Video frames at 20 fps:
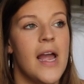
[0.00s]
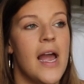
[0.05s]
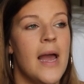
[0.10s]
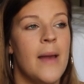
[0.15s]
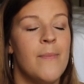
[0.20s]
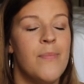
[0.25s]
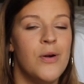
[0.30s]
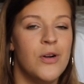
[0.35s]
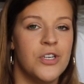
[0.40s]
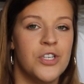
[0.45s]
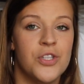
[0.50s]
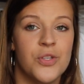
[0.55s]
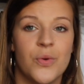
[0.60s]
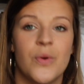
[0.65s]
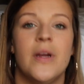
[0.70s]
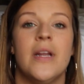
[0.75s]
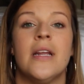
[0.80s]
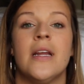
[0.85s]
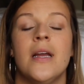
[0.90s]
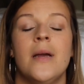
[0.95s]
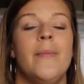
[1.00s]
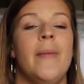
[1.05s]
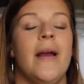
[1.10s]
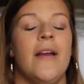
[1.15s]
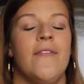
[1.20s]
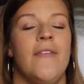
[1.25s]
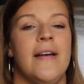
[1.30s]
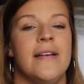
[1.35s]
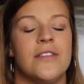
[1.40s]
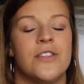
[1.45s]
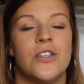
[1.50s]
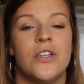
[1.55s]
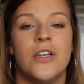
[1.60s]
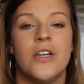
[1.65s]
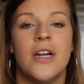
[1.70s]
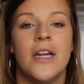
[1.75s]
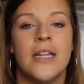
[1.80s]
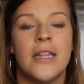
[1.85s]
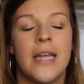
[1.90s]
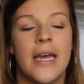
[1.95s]
and push through it and come back faster.
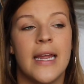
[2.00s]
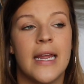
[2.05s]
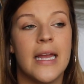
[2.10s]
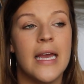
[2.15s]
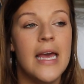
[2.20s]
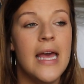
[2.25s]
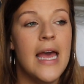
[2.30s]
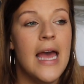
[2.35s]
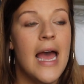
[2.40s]
And like